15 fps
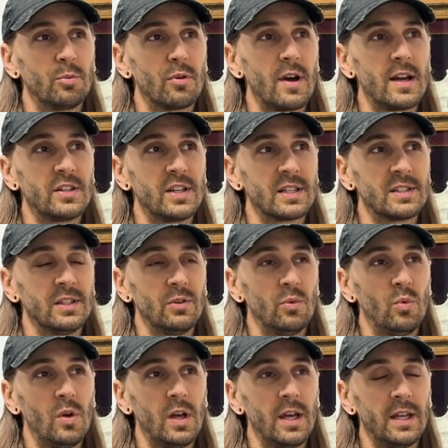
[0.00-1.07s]
projects in
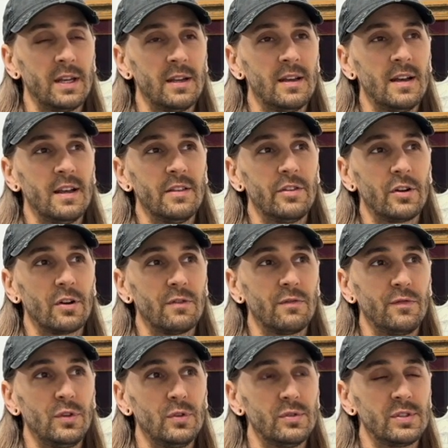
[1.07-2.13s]
one that are
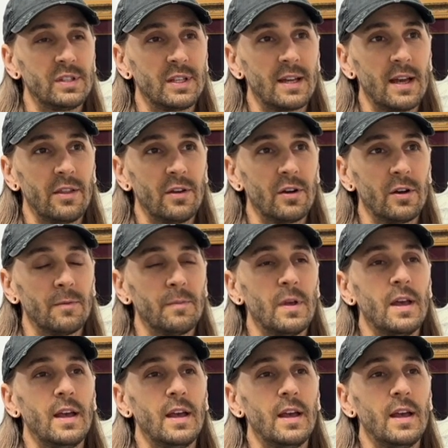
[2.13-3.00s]
fused together